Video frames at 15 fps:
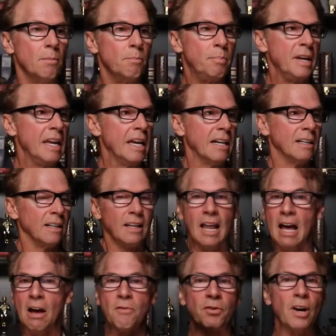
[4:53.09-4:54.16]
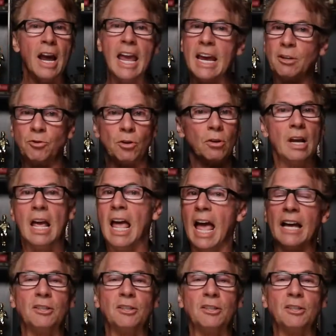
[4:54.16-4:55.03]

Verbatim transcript: be it love or hatred,